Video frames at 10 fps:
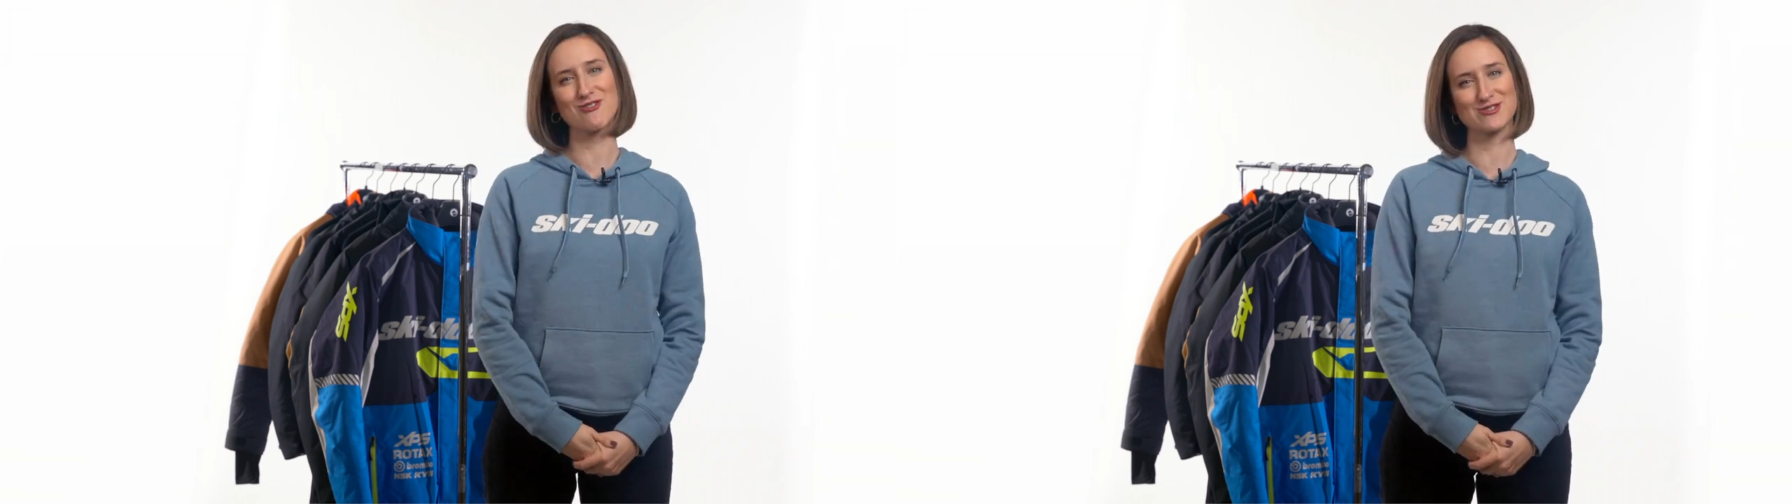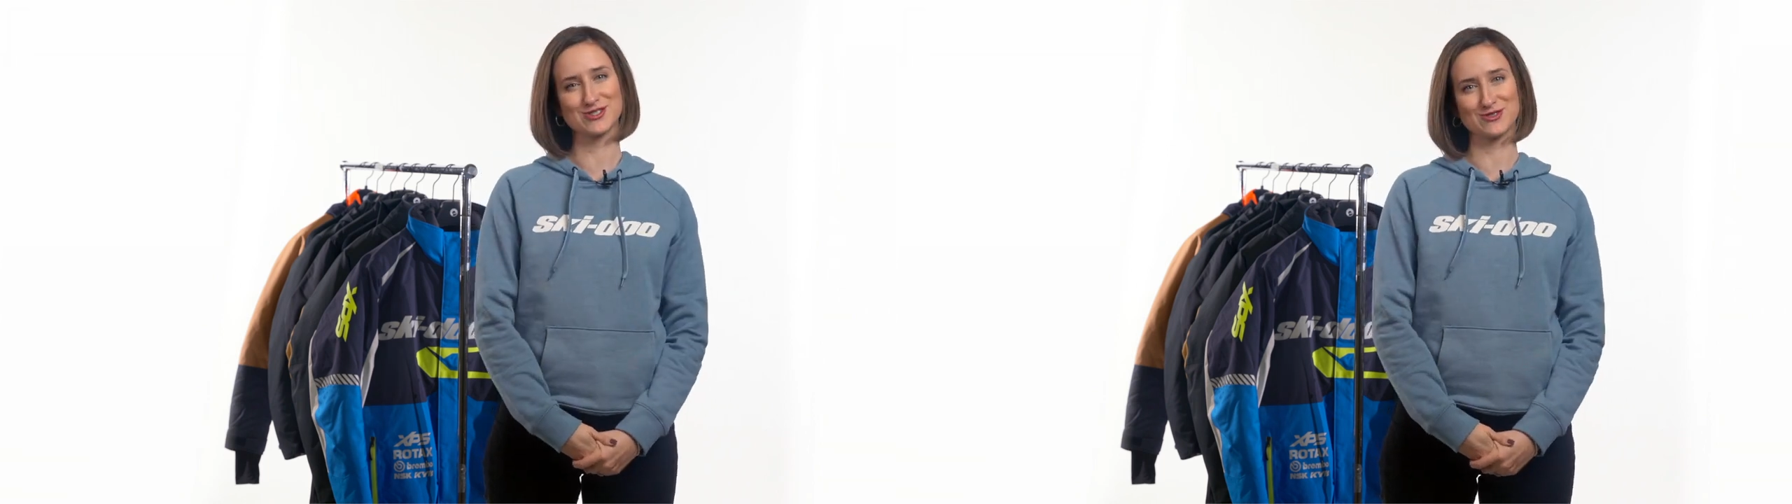
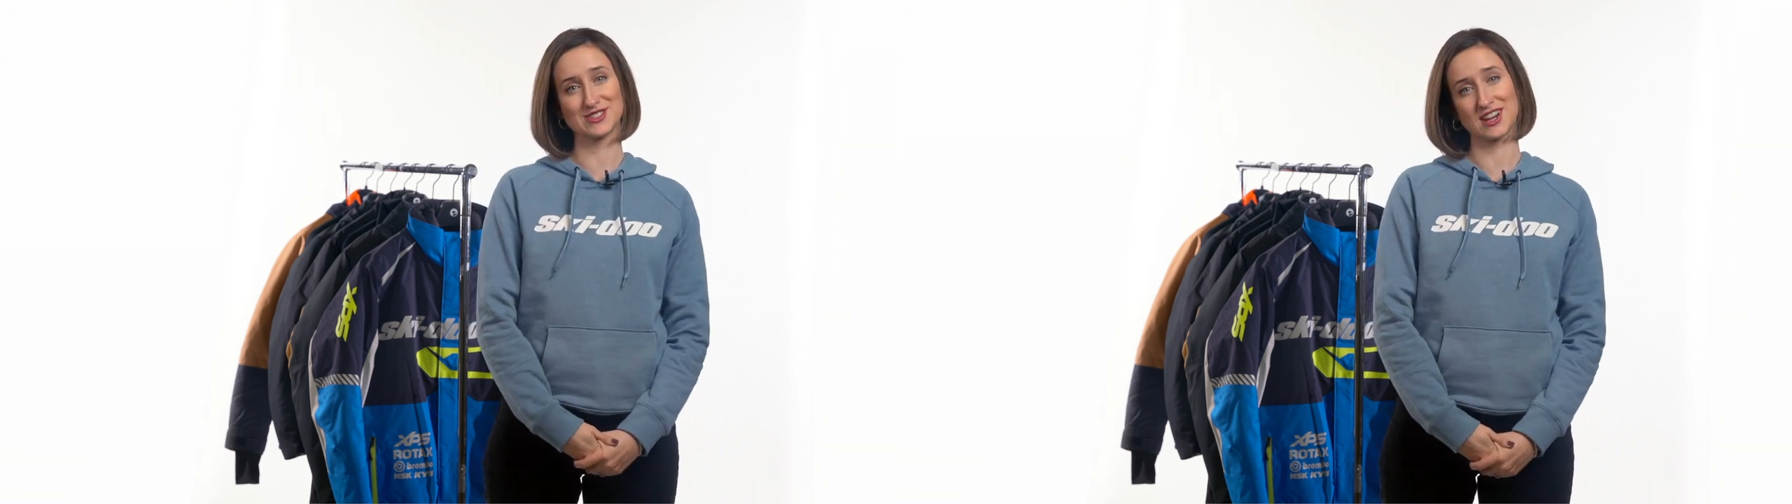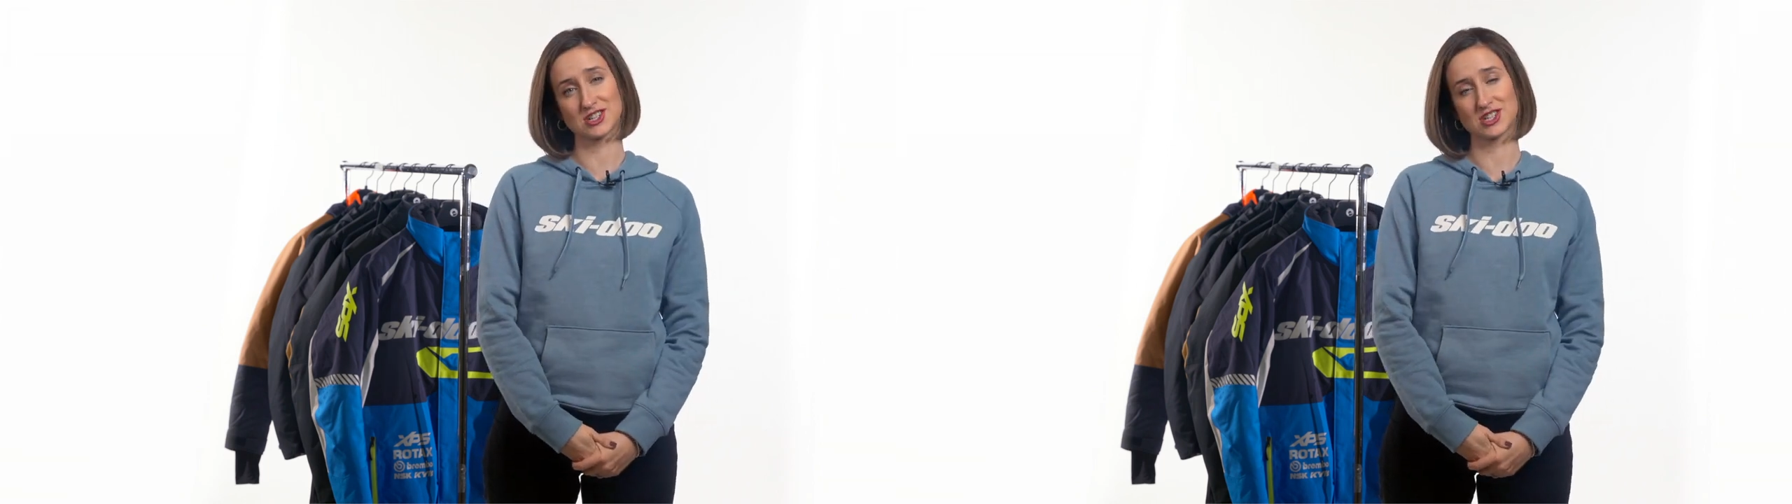Owner's Own
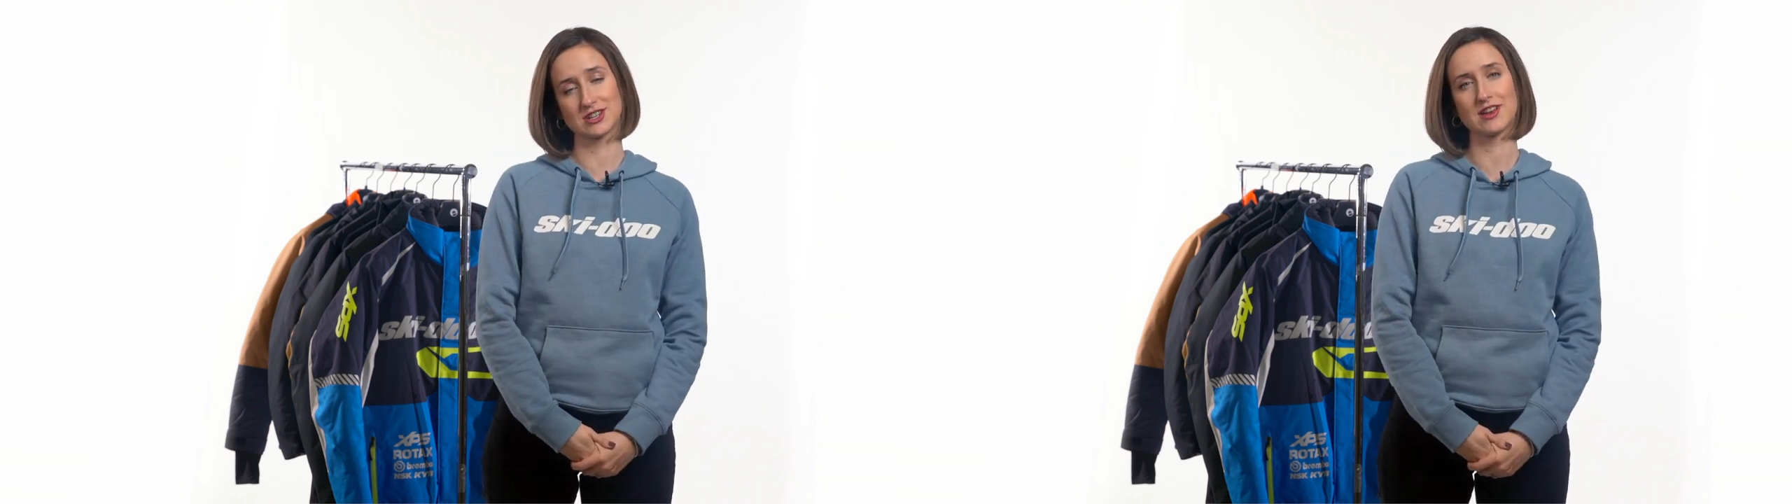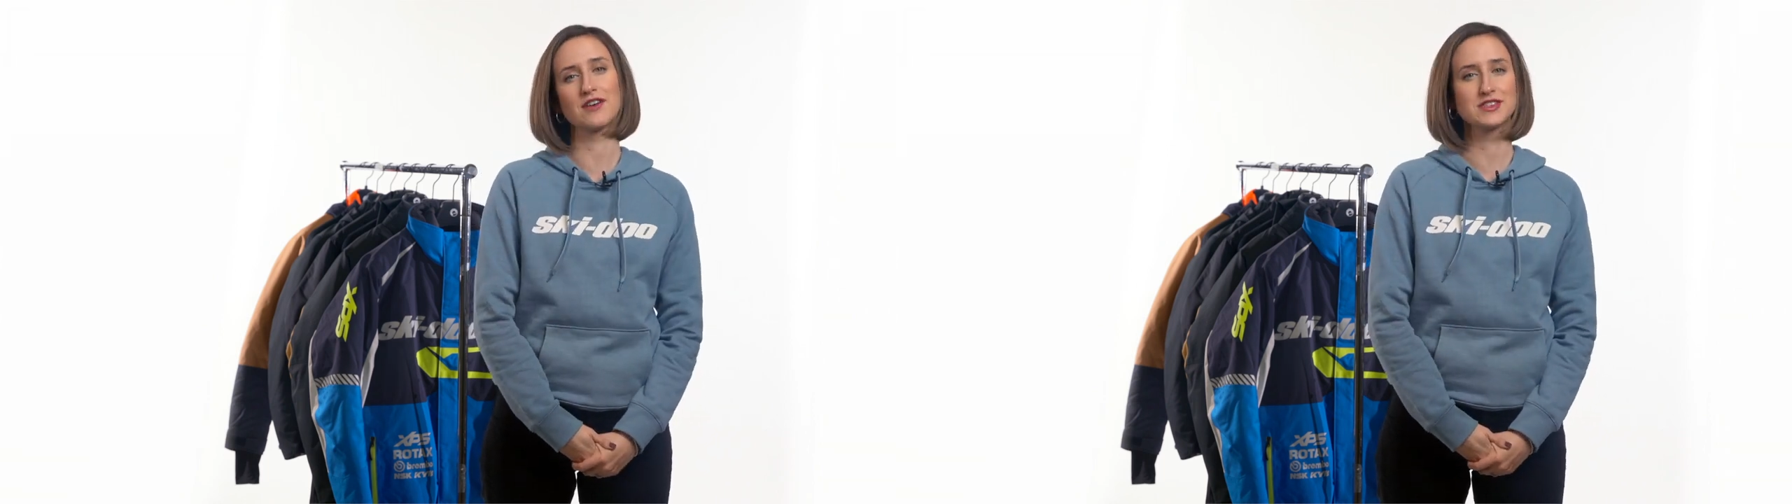
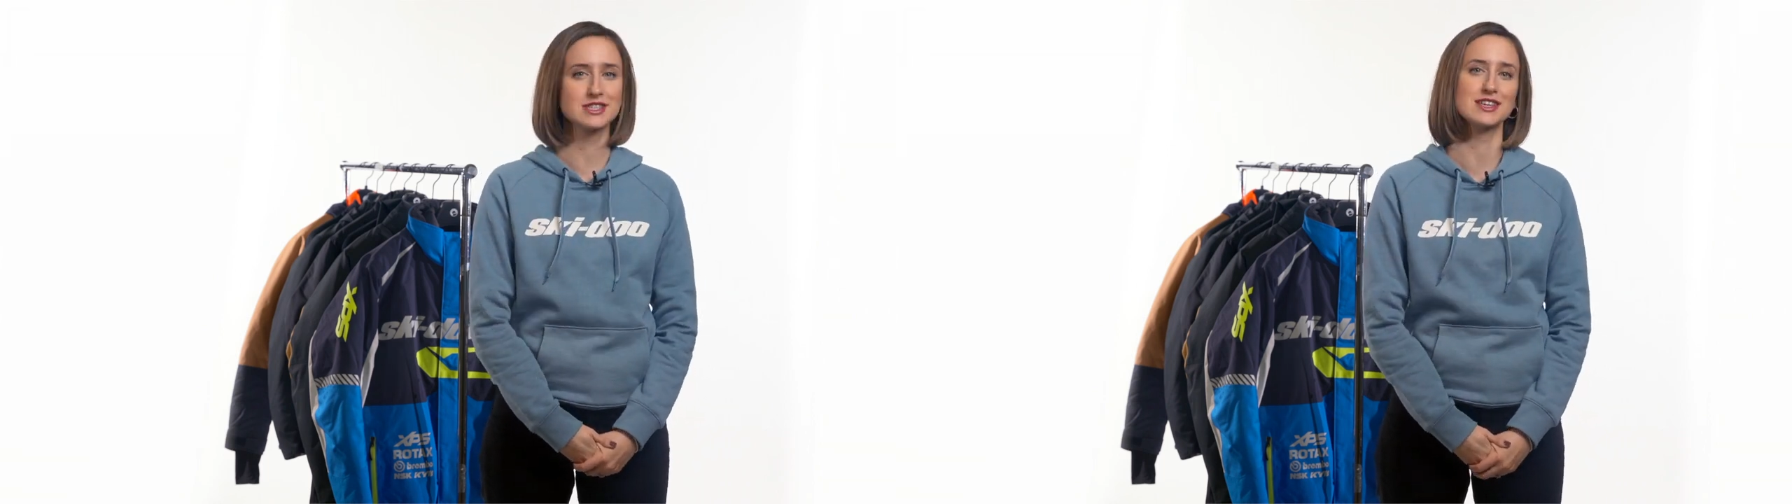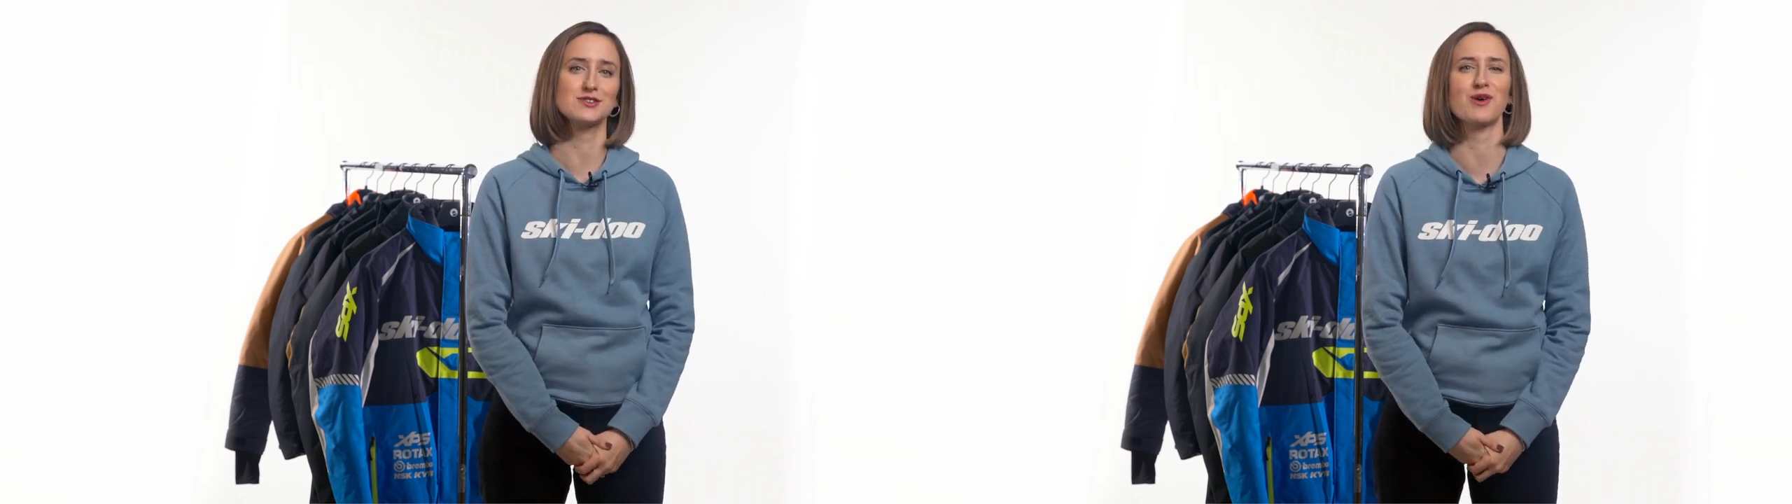section of the
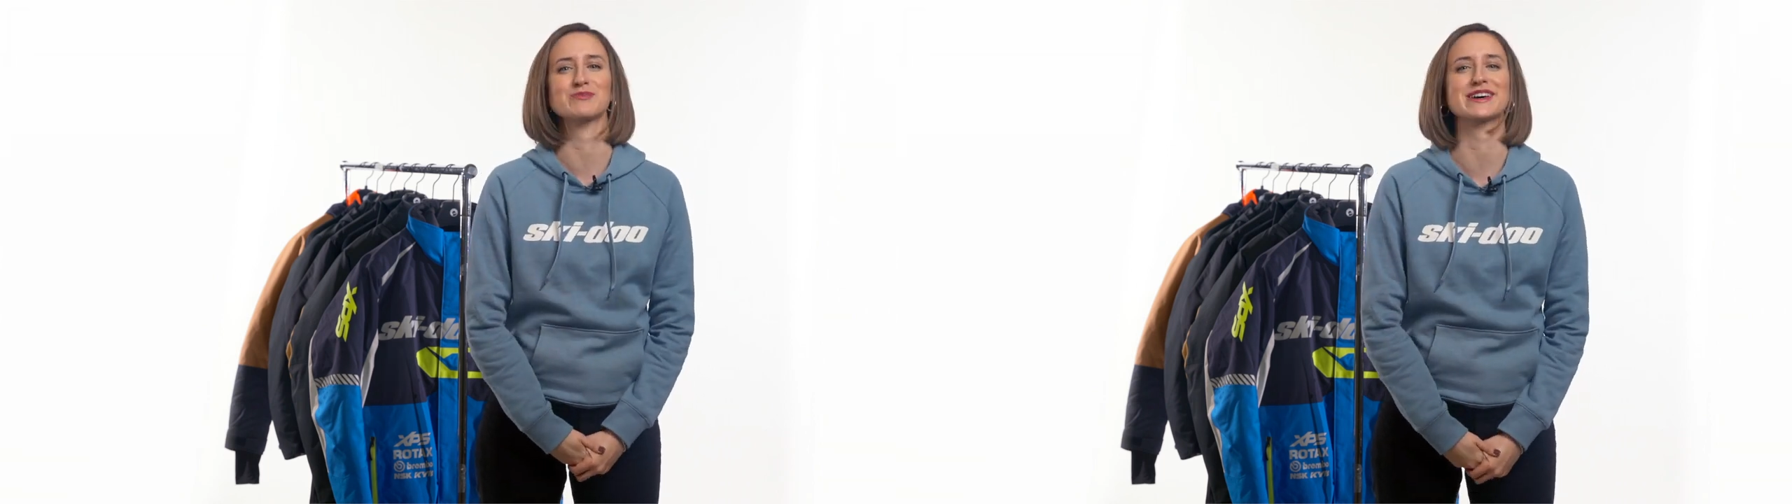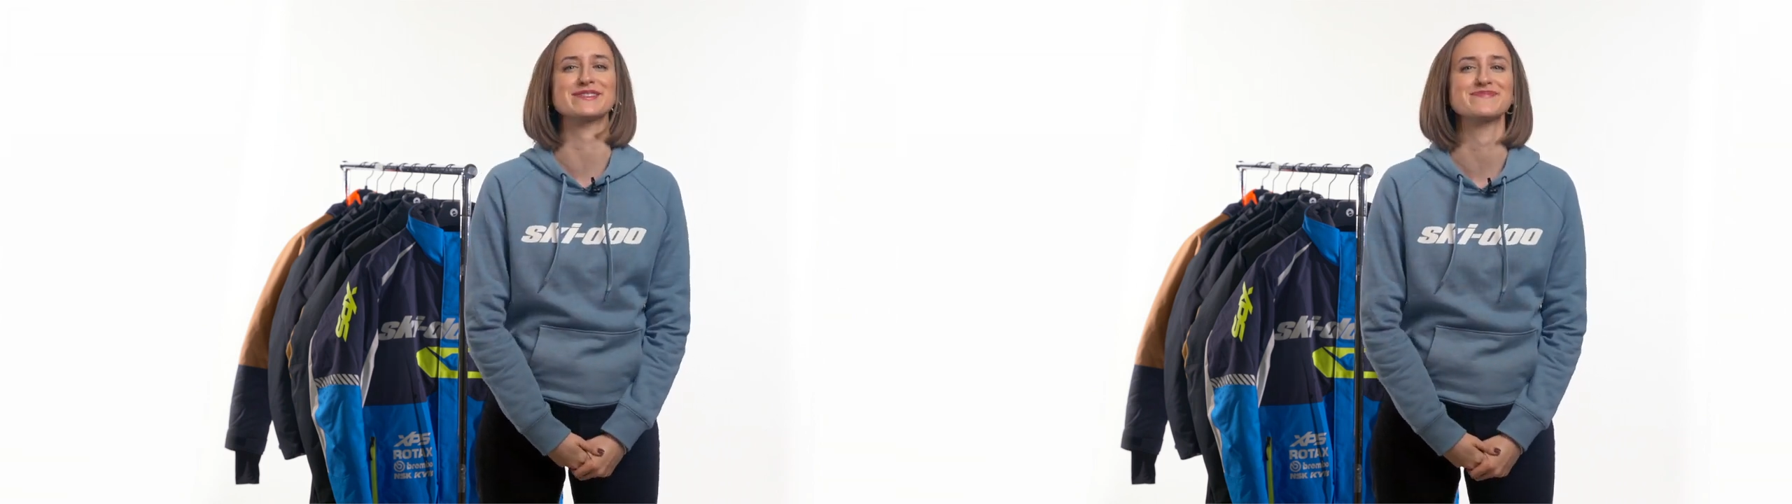Ski-Doo
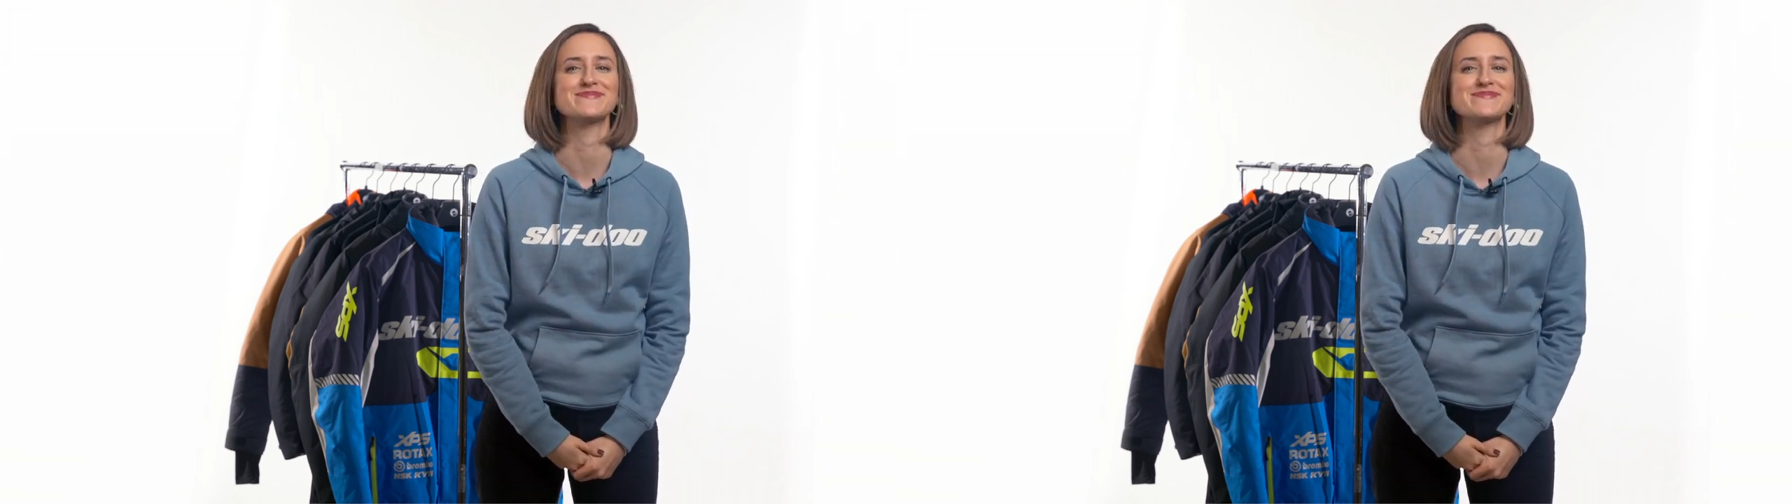website.